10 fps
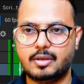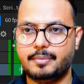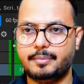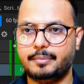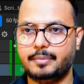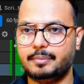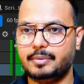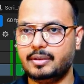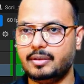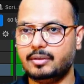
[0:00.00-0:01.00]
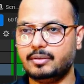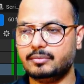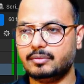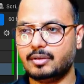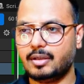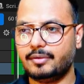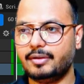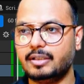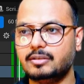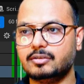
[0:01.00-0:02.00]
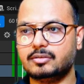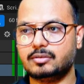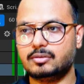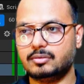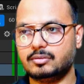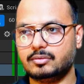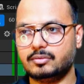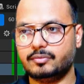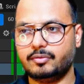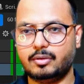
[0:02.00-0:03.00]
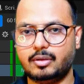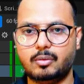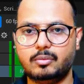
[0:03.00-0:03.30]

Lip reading: Maybe 100 just for now.